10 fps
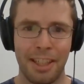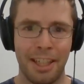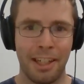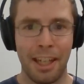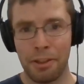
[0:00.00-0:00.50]

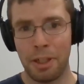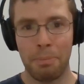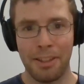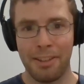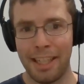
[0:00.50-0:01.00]
clustering
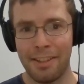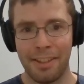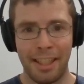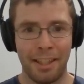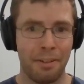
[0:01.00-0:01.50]
plus
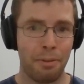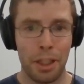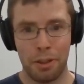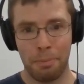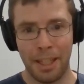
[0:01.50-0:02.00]
lensing,
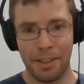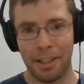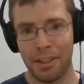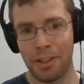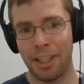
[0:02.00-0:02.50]
redshift-space
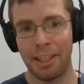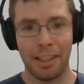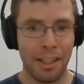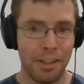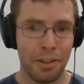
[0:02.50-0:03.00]
clustering,
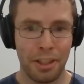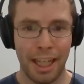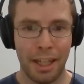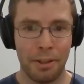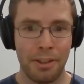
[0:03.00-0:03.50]
cluster
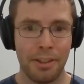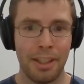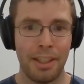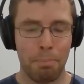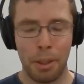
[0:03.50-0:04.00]
counts,
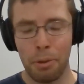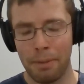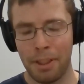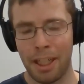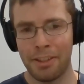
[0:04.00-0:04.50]

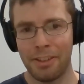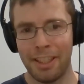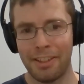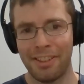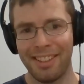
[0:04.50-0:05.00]
peculiar
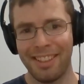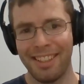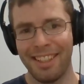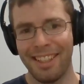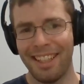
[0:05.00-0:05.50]
velocities,
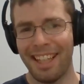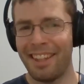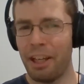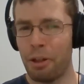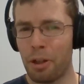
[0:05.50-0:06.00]
and
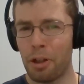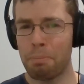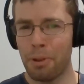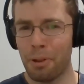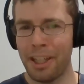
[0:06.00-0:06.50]
they
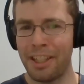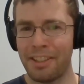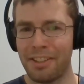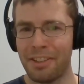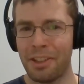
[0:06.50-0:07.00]
all
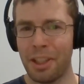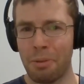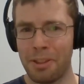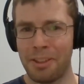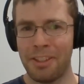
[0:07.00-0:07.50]
point
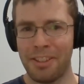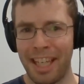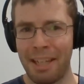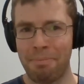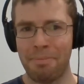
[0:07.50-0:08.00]
towards the
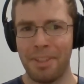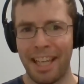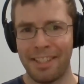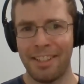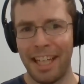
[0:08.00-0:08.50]
same
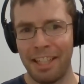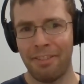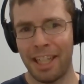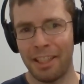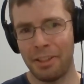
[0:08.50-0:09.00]
S8
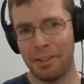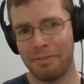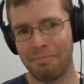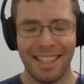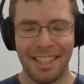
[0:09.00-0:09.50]
value.
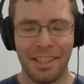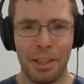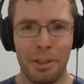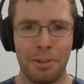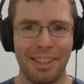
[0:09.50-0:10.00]

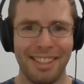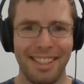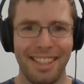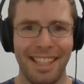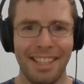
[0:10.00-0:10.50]
So
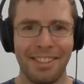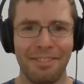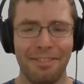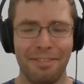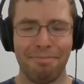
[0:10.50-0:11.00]
it
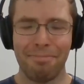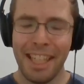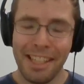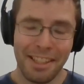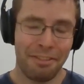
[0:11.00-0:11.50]
is
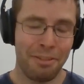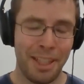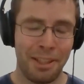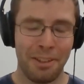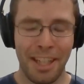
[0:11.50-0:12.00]
easy for
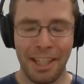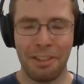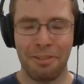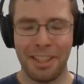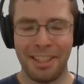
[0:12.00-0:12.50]
me to think
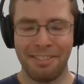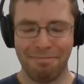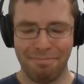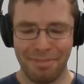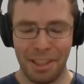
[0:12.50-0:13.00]
of an
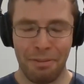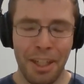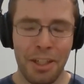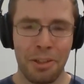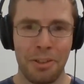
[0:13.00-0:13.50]

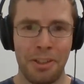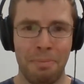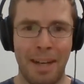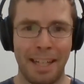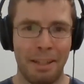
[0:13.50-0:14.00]
individual
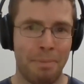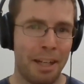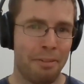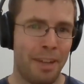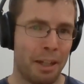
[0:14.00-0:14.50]
systematic that
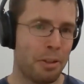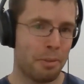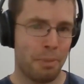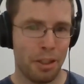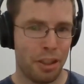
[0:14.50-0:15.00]
might affect
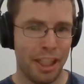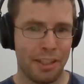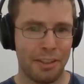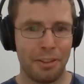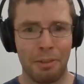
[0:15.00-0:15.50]
cosmic
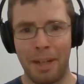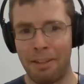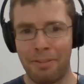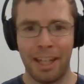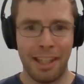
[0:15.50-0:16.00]
shear or
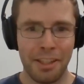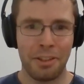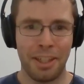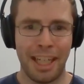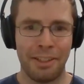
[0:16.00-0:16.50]
might affect
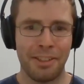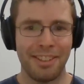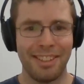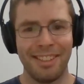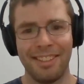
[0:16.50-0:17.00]
cluster
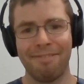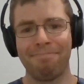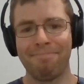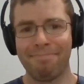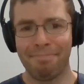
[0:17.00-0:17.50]
counts,
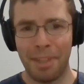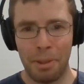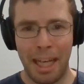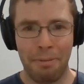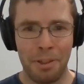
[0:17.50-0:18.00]
but you
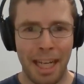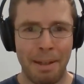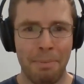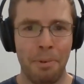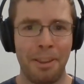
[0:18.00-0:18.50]
would have to
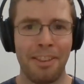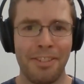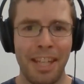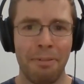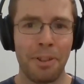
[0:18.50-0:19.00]
come up with
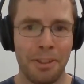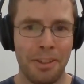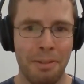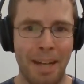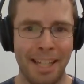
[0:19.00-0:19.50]
several
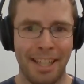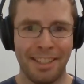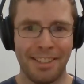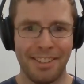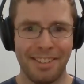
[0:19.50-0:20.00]

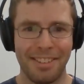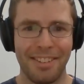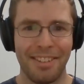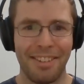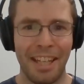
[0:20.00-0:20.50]
systematics
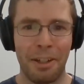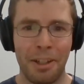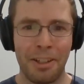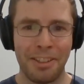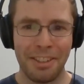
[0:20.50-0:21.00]
that
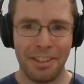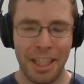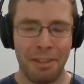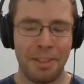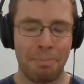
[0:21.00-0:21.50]
all
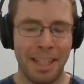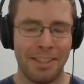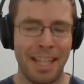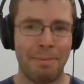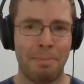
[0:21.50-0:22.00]
shifted by the
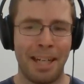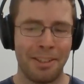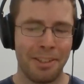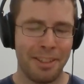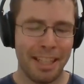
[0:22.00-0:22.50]
same
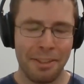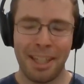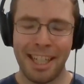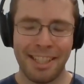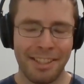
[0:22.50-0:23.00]
amount. So that's
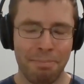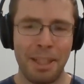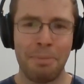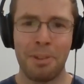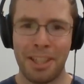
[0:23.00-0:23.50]
why it's a
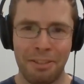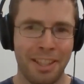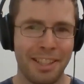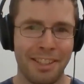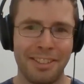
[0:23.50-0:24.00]
bit more
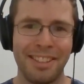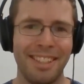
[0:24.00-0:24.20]
difficult.